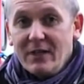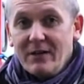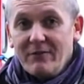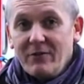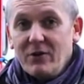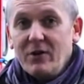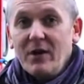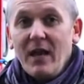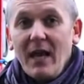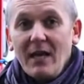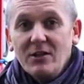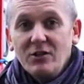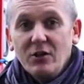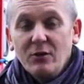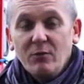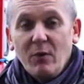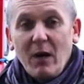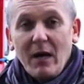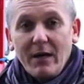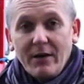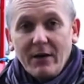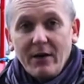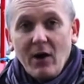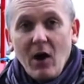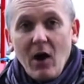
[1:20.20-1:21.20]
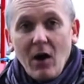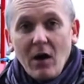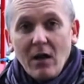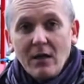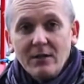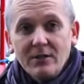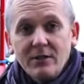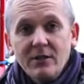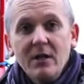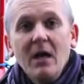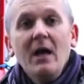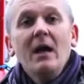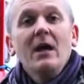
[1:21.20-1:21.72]
deliver nationwide in
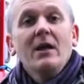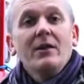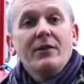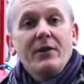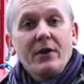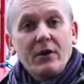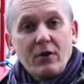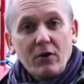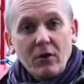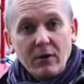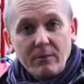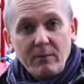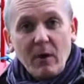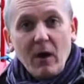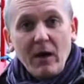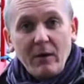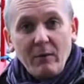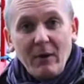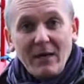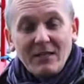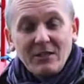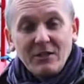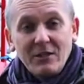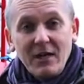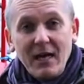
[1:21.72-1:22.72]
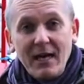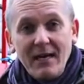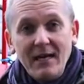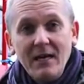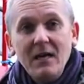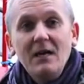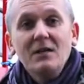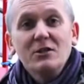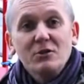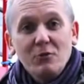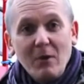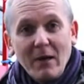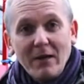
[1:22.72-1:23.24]
Ireland, they're going my way today,
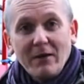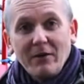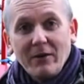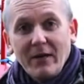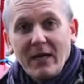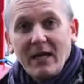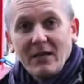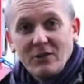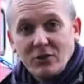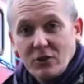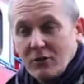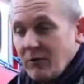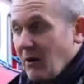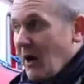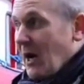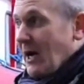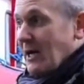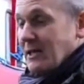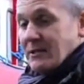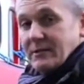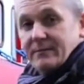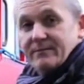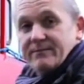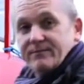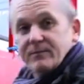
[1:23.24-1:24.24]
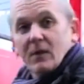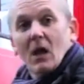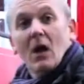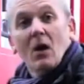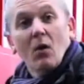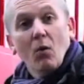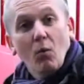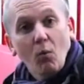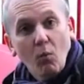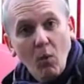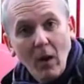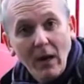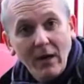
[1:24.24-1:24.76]
so I'm going to hitch a ride.
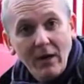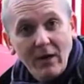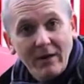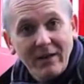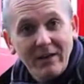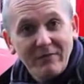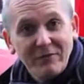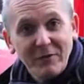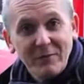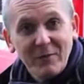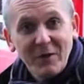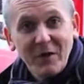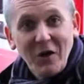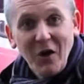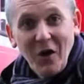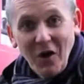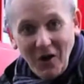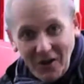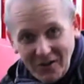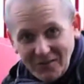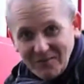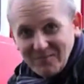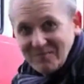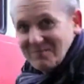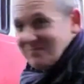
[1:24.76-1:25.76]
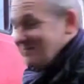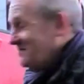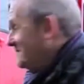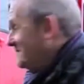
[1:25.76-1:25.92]
Why not give them a call?